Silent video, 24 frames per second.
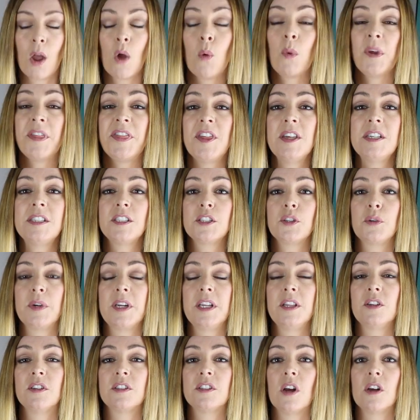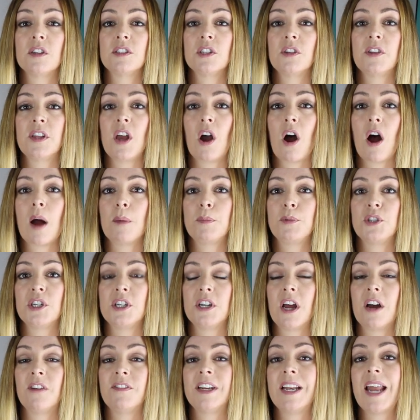With this screen, there's also the option
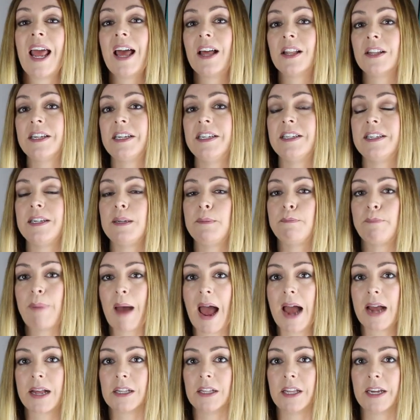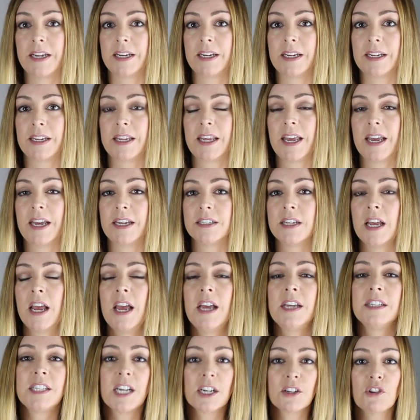of an L E D backlighting kit.
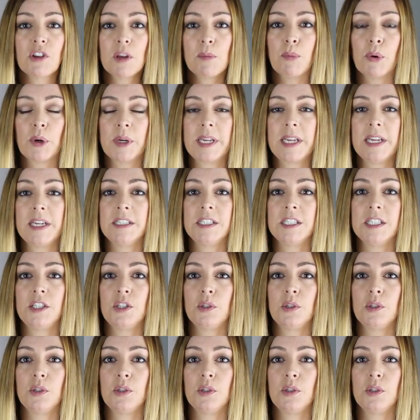It's actually pretty easy